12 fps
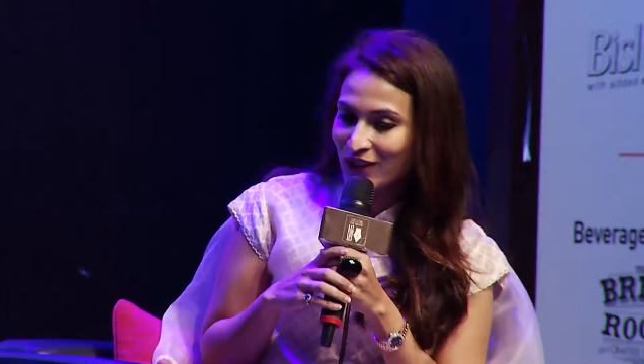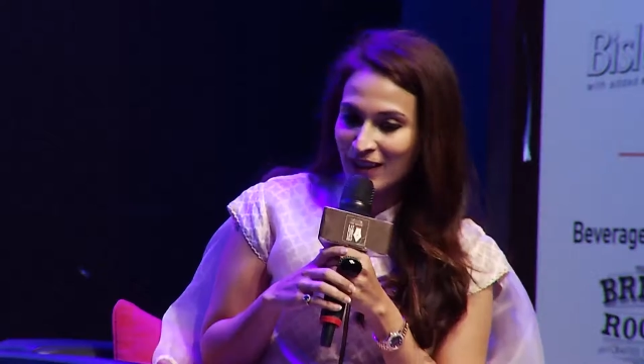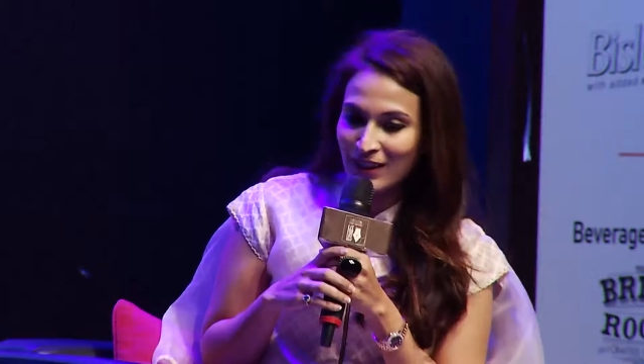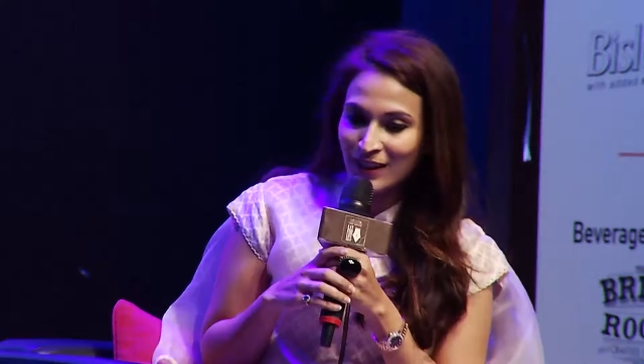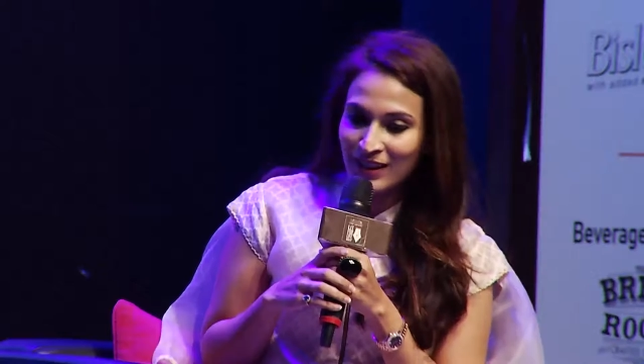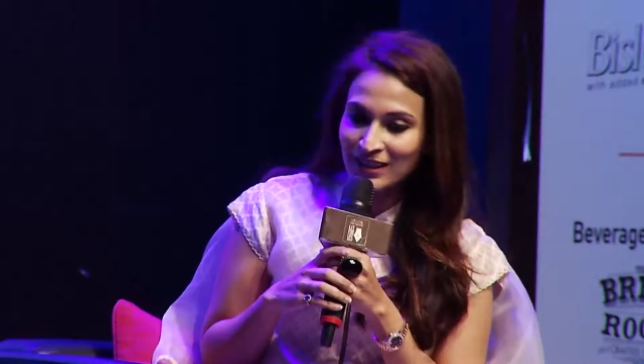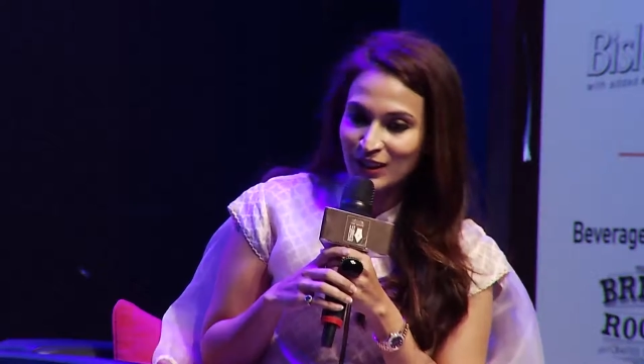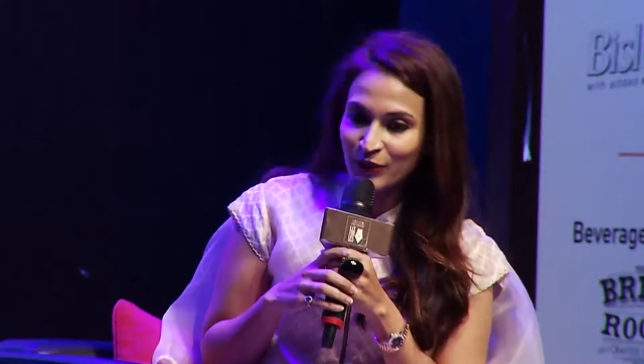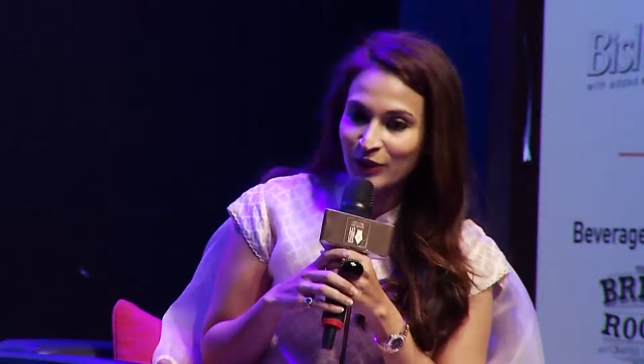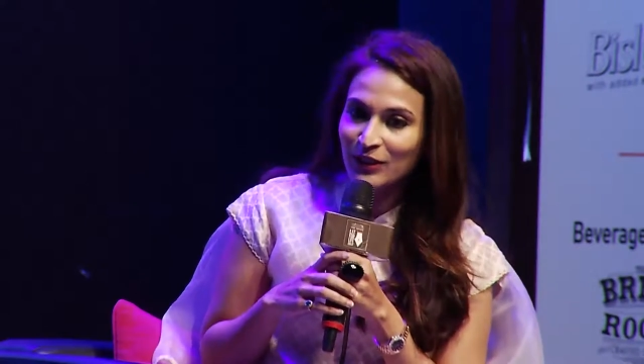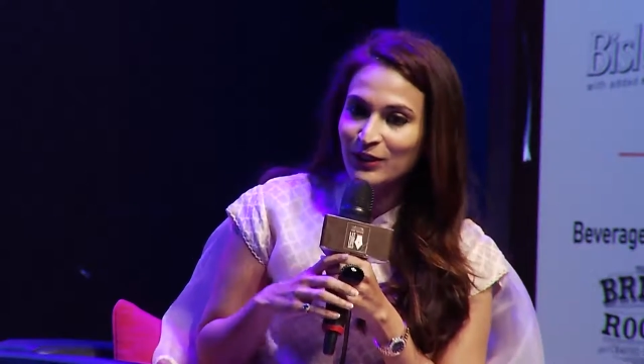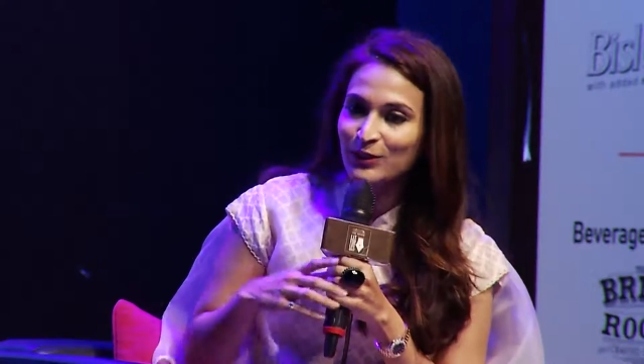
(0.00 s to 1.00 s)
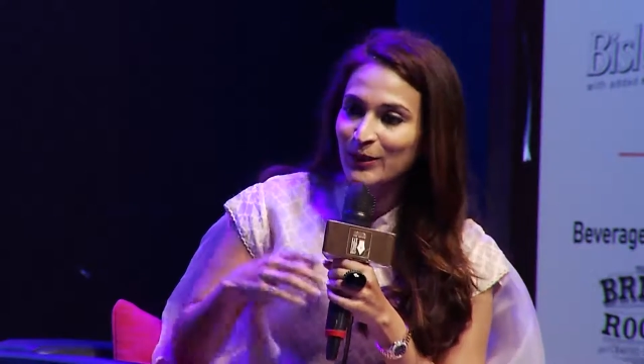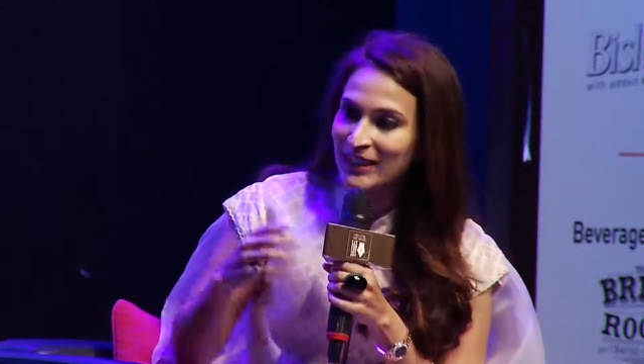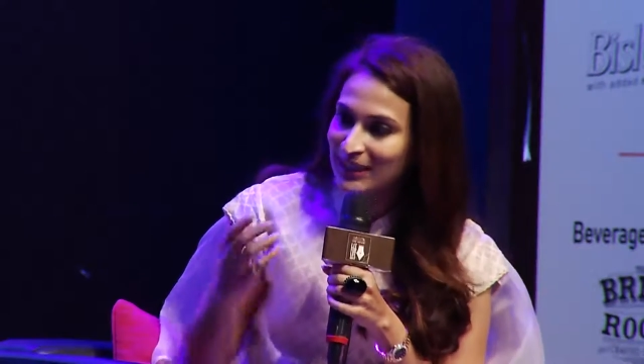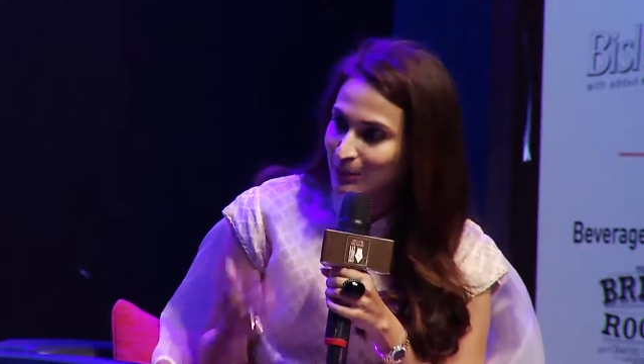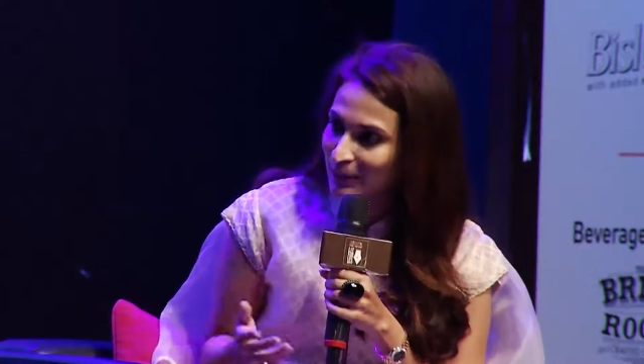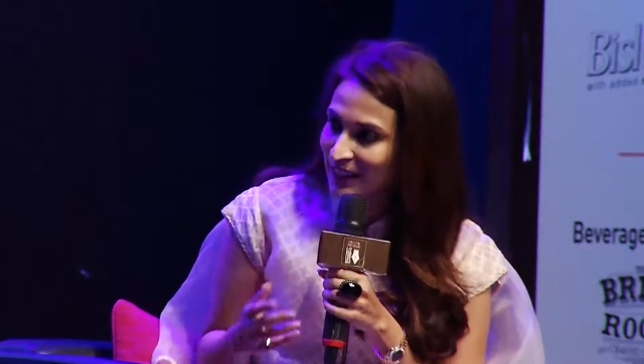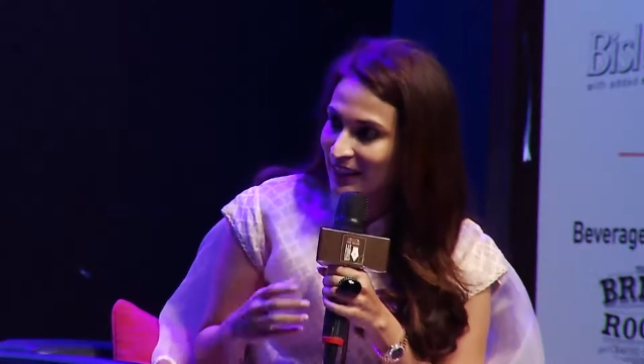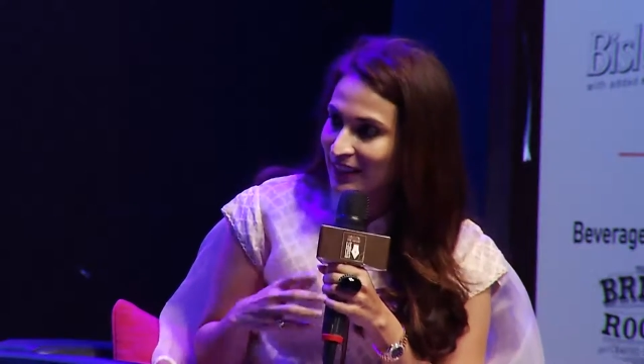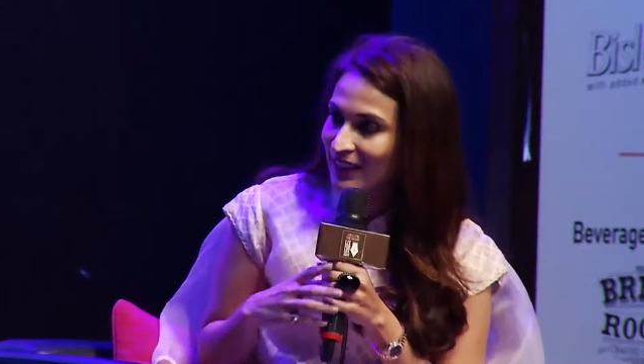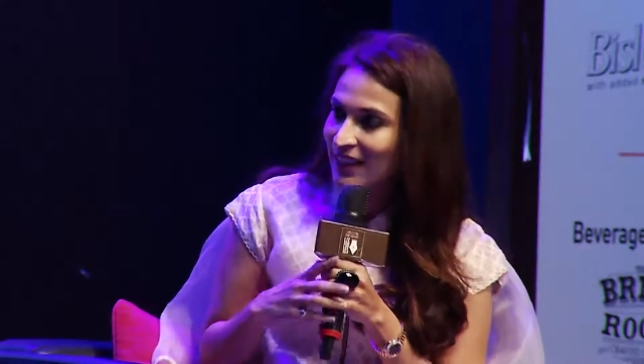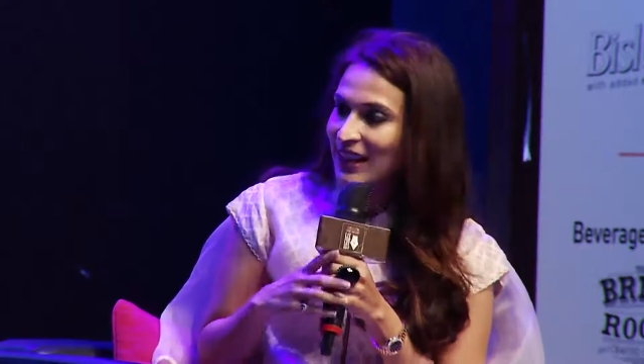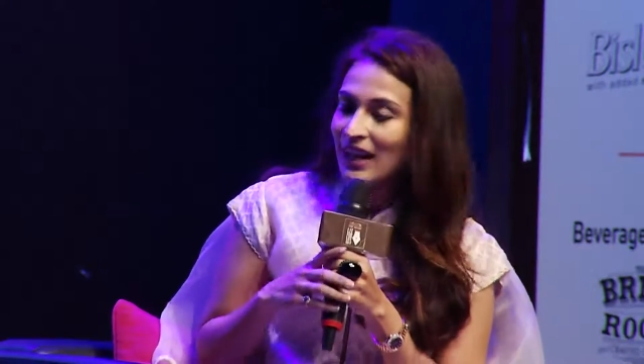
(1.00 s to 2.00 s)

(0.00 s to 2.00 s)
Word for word: uh, is difficult to explain.